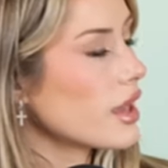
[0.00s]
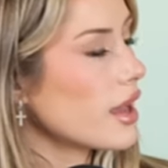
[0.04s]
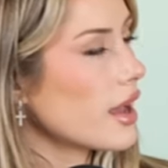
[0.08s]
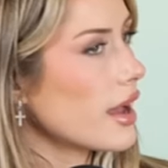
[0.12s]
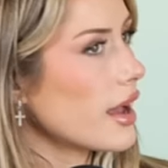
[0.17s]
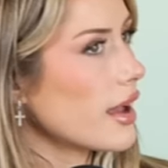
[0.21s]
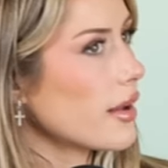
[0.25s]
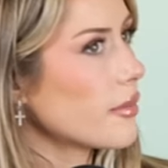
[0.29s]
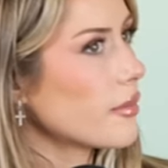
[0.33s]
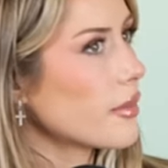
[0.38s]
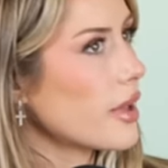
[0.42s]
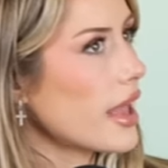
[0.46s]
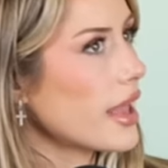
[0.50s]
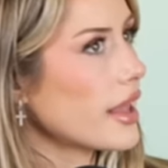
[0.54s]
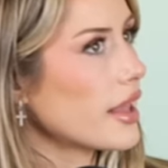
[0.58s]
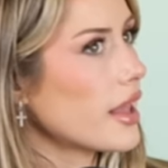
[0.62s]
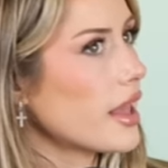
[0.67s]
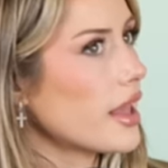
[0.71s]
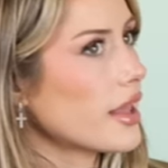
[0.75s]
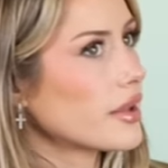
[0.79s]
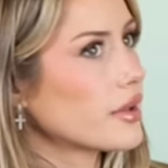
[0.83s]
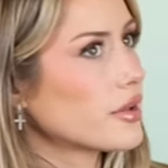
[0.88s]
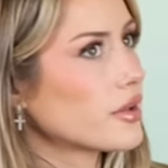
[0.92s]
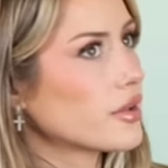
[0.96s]
Yeah,
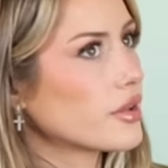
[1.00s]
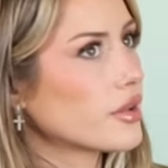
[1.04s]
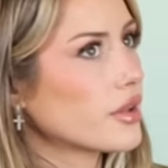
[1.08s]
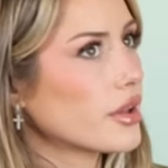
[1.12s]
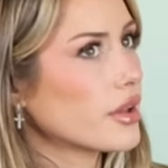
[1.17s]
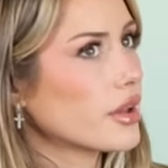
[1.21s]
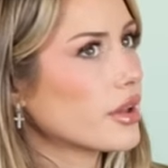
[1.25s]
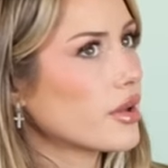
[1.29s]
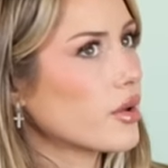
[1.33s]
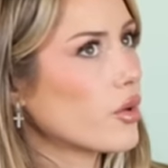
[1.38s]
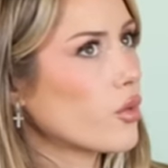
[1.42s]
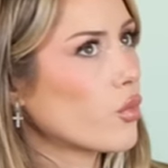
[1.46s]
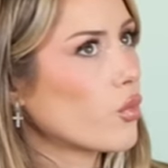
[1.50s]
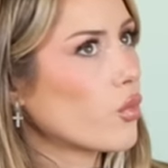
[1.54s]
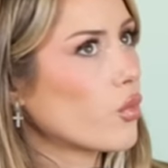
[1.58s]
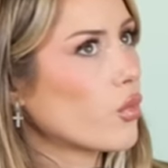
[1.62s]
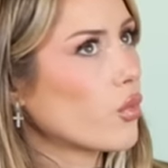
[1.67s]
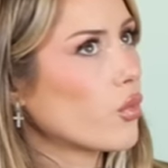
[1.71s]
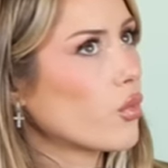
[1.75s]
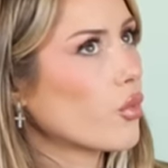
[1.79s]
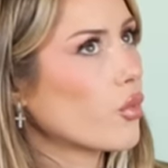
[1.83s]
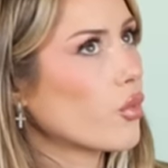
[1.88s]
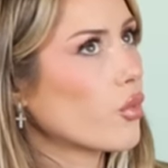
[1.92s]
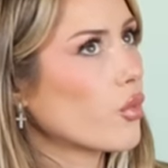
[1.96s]
and,
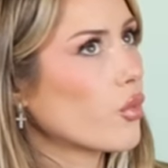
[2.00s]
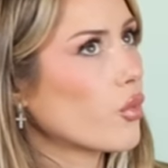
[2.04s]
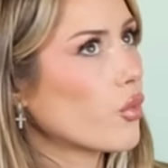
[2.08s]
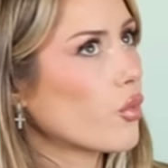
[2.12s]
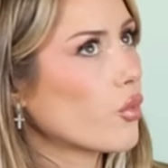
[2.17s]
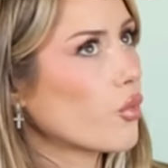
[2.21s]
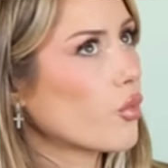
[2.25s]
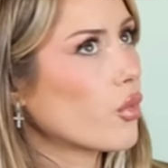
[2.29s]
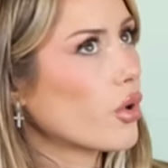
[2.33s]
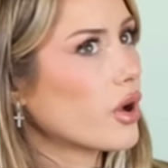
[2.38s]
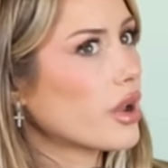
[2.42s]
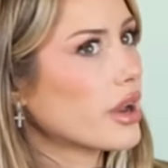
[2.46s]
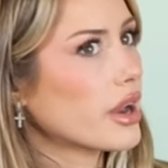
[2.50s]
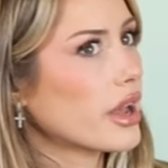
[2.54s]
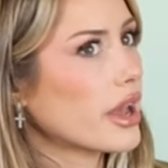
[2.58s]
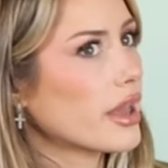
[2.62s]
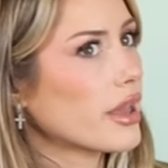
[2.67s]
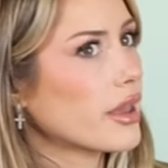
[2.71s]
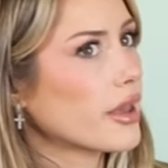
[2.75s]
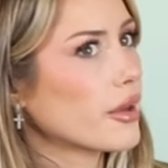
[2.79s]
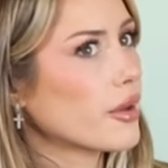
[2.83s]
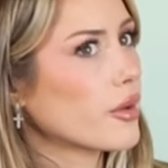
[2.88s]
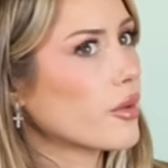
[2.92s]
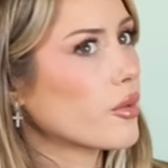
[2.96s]
and what
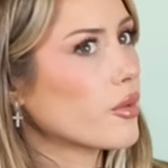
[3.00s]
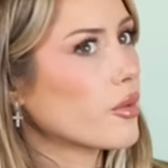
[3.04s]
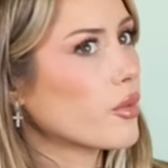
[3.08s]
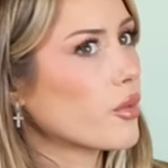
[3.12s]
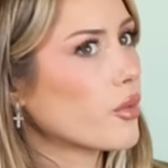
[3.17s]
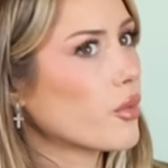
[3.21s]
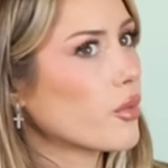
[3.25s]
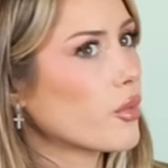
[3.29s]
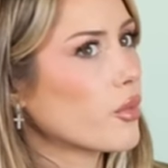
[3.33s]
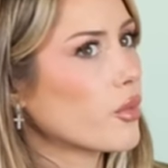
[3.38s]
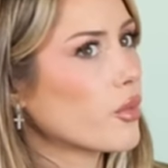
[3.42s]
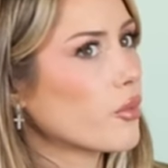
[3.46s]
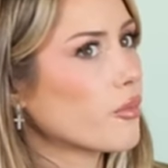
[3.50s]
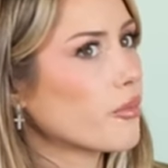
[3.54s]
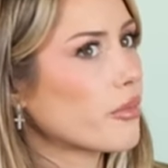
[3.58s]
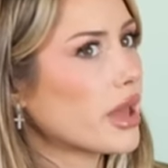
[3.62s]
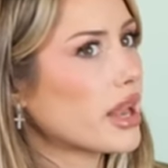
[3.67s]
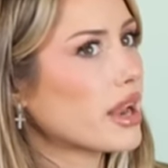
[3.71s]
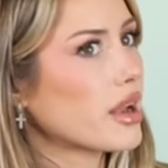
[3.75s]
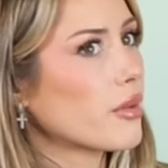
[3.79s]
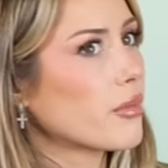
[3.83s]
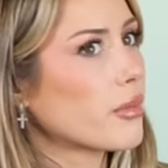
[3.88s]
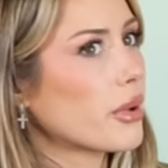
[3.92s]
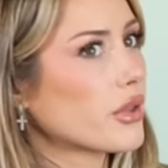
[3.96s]
I
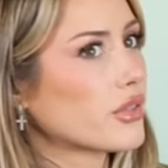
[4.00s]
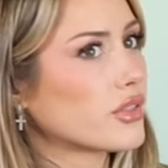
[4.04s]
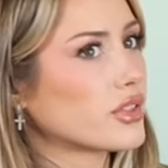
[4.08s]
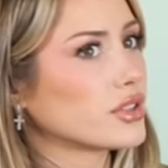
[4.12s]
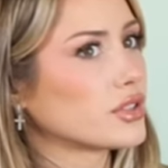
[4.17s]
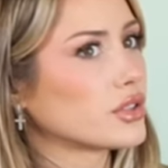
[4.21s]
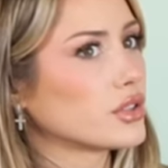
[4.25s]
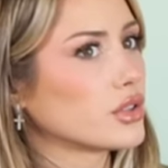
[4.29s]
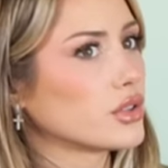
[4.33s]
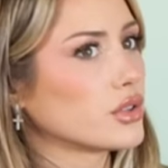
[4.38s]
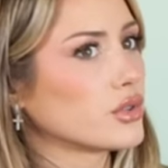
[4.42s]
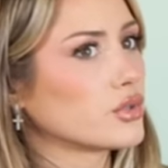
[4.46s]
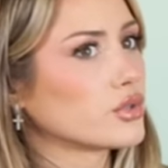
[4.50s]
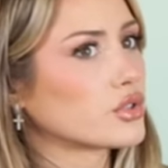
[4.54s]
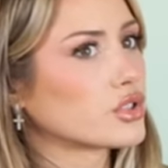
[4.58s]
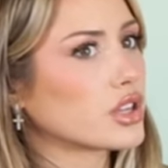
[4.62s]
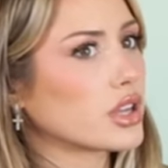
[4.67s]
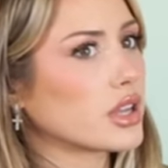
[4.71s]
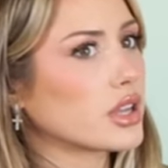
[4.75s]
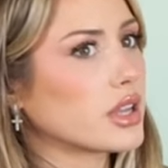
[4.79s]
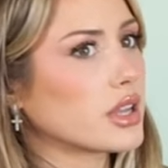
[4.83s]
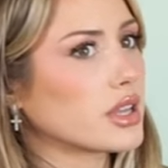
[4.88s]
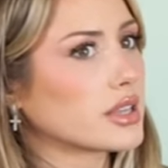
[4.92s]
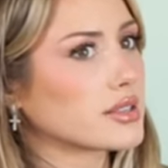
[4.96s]
meant about the
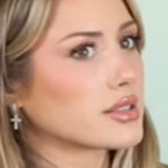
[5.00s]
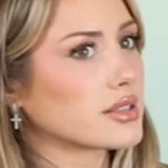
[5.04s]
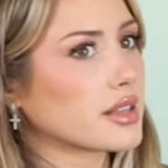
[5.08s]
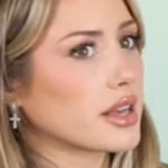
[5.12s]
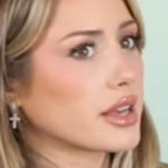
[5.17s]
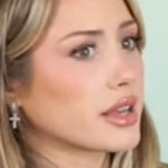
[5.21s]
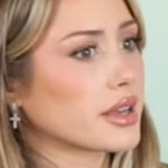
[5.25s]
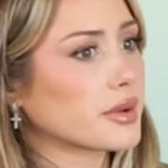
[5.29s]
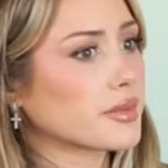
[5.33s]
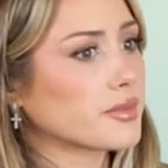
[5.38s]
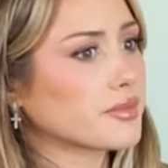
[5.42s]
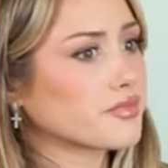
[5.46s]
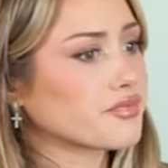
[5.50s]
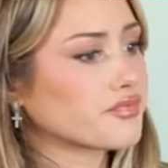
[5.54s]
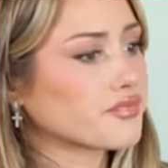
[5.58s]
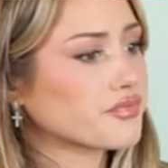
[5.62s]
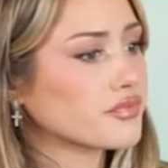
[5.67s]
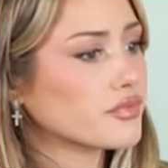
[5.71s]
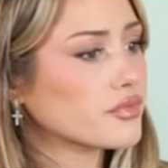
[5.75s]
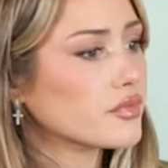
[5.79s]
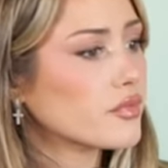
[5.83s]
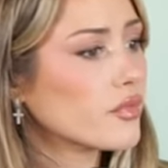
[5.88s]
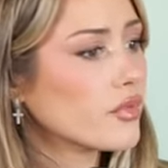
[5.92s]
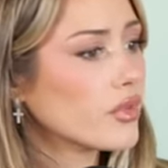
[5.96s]
delusion is like
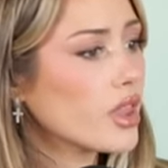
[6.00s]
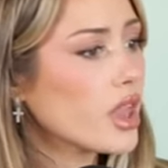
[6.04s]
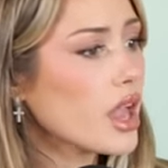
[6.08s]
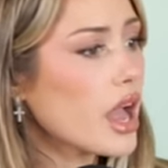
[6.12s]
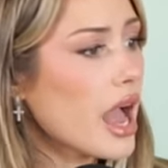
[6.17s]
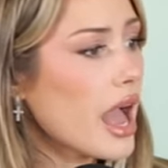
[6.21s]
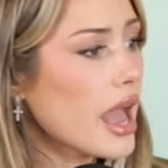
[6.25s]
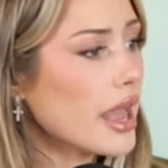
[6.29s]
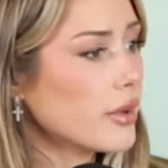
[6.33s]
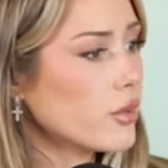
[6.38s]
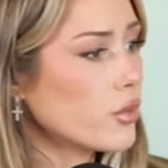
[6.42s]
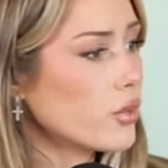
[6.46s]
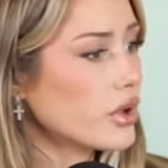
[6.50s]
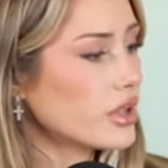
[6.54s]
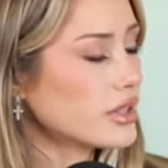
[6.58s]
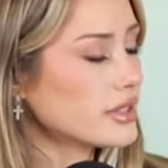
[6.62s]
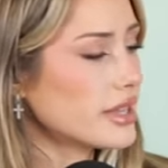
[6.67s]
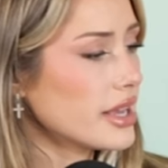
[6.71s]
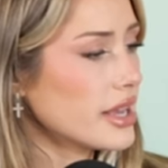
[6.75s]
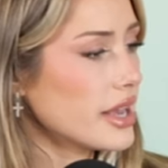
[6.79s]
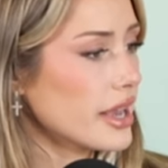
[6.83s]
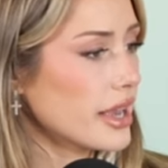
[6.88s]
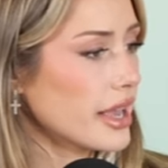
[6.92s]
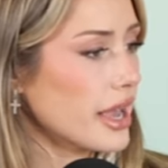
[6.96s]
I will
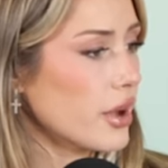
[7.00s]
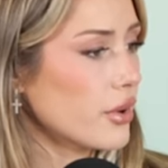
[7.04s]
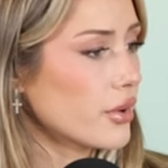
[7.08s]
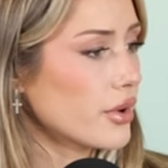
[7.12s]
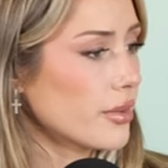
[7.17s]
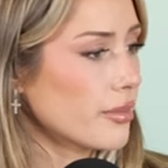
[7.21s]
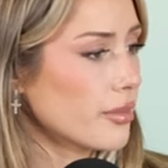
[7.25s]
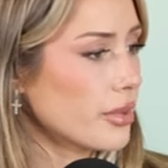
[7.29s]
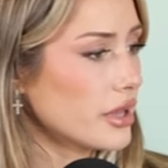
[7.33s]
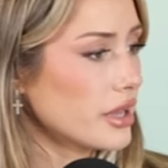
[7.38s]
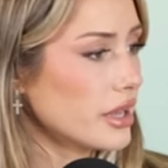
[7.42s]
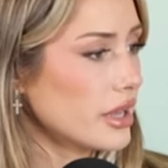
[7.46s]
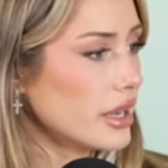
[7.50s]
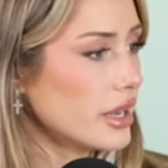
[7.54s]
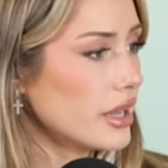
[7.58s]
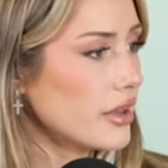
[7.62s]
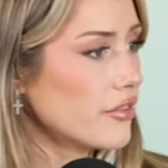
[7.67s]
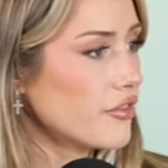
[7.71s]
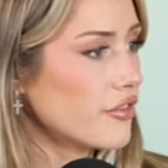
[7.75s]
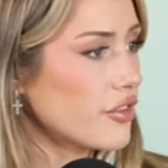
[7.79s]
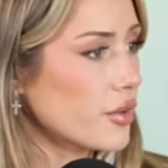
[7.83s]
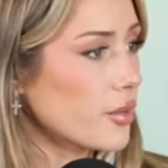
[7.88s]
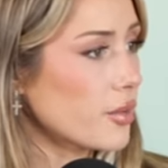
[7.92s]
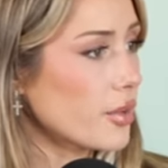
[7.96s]
take accountability
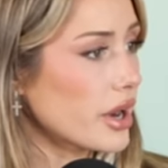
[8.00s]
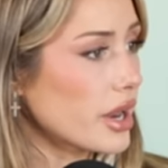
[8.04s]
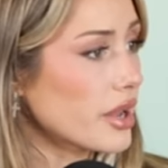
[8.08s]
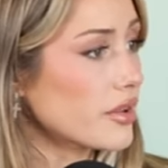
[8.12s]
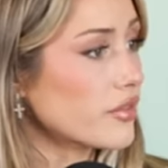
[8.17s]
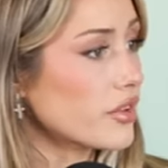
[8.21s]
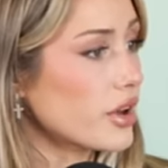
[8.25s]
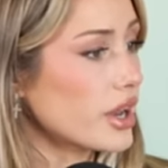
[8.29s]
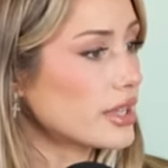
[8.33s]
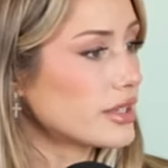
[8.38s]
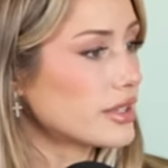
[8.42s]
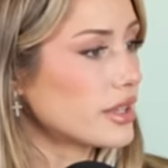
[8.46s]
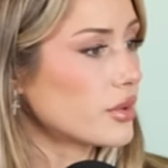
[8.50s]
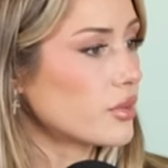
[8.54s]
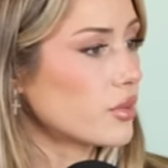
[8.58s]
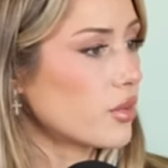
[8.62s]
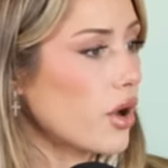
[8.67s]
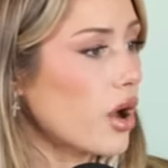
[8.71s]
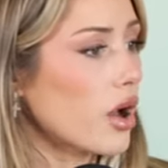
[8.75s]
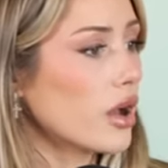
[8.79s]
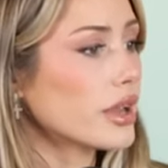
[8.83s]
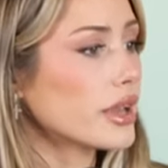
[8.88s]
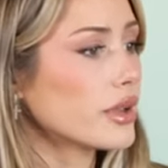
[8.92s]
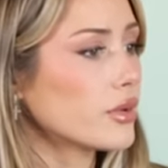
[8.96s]
for whatever I did
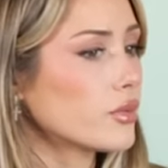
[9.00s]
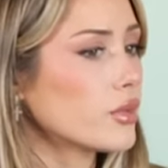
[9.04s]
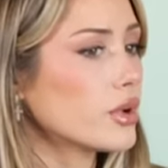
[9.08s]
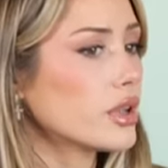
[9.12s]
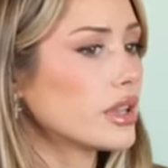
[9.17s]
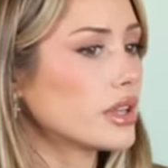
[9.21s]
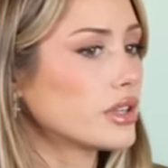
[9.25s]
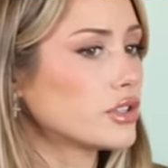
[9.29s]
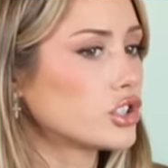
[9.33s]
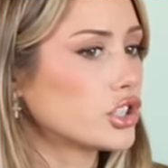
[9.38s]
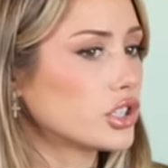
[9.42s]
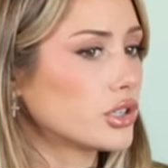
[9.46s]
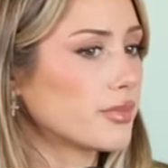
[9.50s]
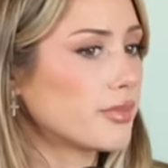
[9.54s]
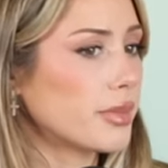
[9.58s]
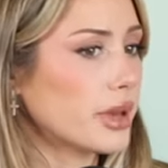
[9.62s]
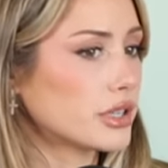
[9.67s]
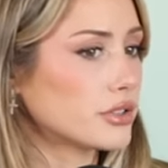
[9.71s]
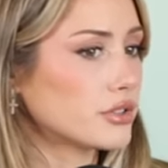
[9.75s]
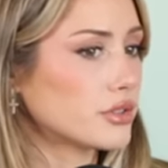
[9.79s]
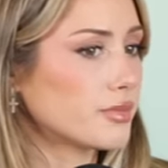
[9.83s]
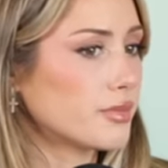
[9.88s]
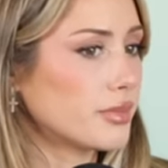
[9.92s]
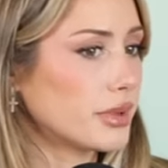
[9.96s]
wrong and really ge-
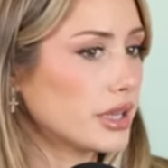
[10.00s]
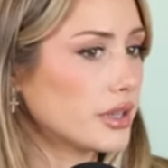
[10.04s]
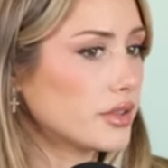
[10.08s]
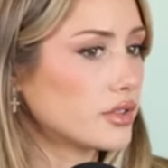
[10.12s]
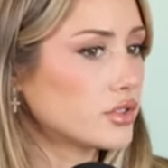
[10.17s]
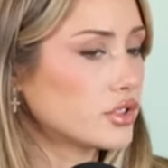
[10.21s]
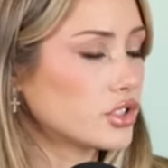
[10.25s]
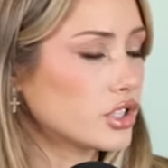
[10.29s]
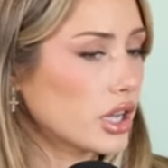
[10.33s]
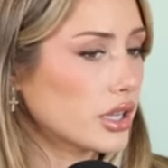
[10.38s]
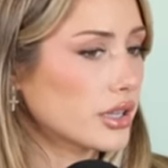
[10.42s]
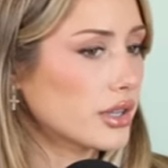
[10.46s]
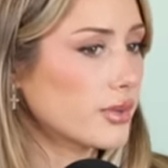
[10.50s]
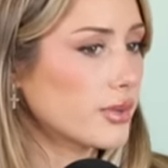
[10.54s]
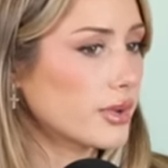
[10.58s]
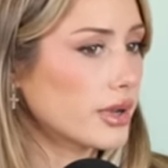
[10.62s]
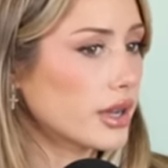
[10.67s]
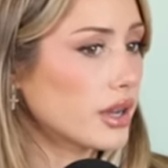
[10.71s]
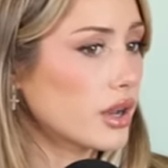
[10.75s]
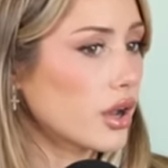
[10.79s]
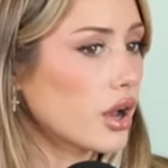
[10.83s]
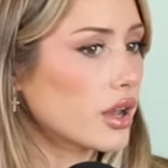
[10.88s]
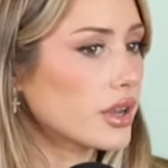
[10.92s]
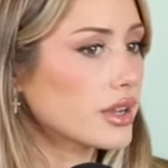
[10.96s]
but be genuine
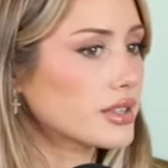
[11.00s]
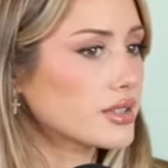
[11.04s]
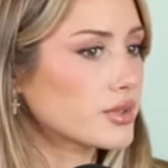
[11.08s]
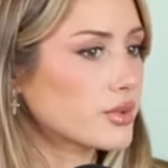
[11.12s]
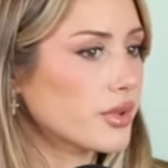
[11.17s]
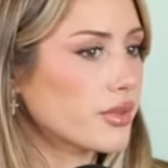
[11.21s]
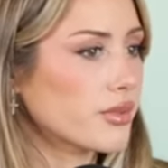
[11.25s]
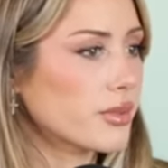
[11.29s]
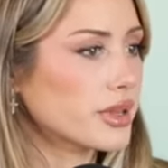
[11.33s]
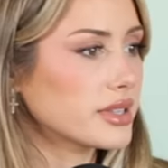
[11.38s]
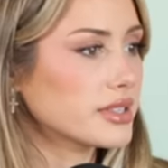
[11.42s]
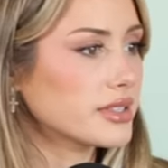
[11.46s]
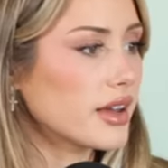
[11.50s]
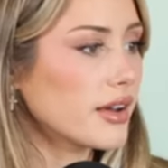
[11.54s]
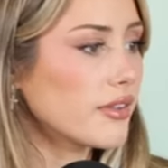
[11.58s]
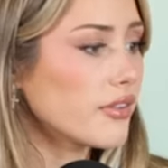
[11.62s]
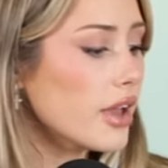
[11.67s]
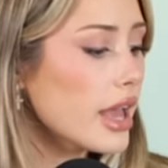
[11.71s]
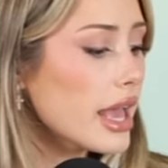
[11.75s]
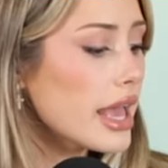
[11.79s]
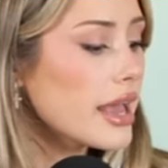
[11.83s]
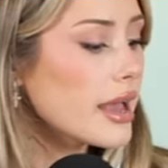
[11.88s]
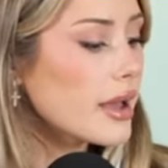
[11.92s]
and honest with myself.